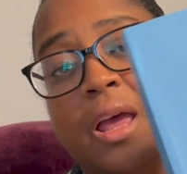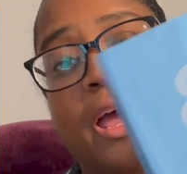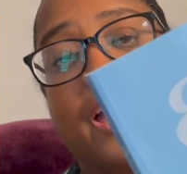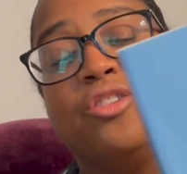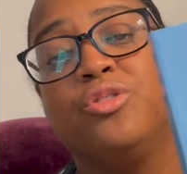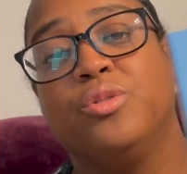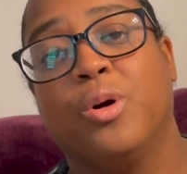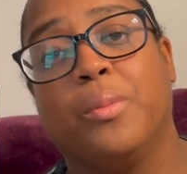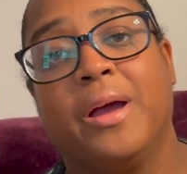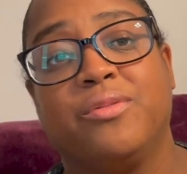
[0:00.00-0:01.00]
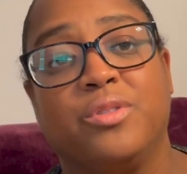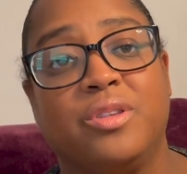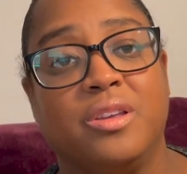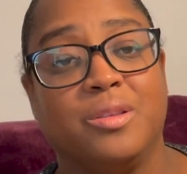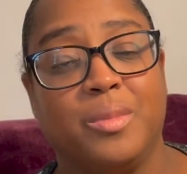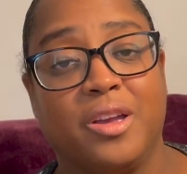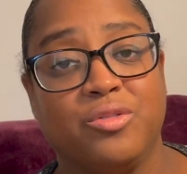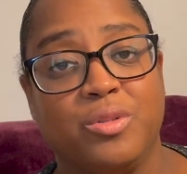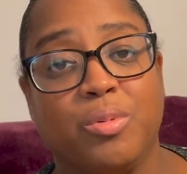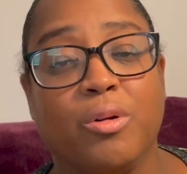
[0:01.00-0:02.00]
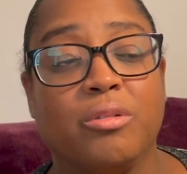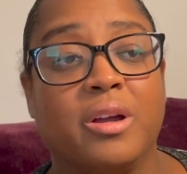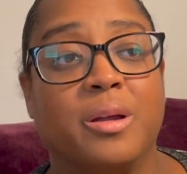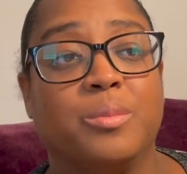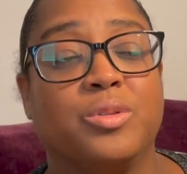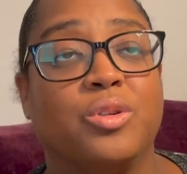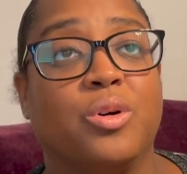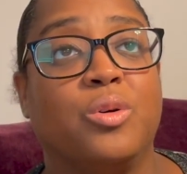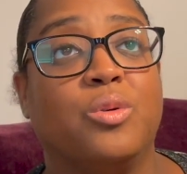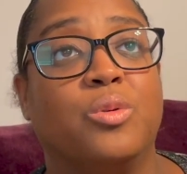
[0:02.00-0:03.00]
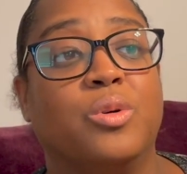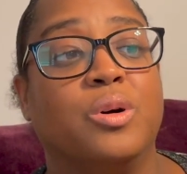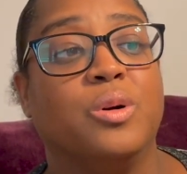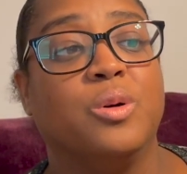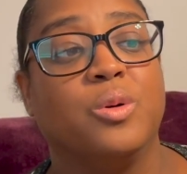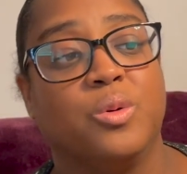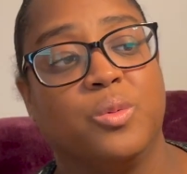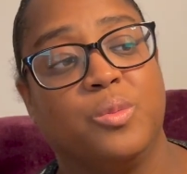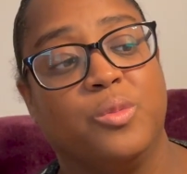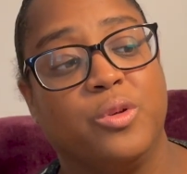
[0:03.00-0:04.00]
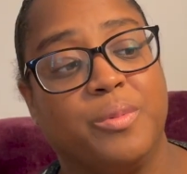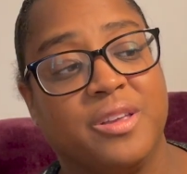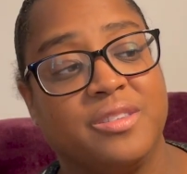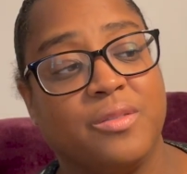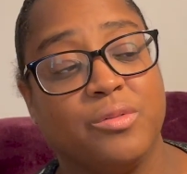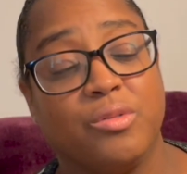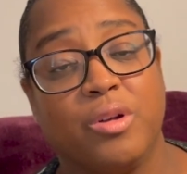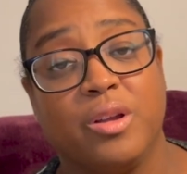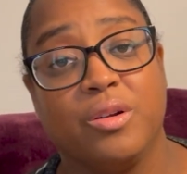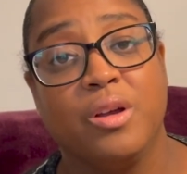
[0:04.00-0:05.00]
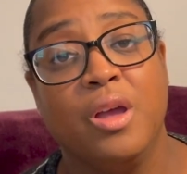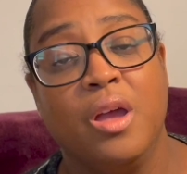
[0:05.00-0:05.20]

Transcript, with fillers: As you know, Math-U-See is a mastery program, so with my 7th grader,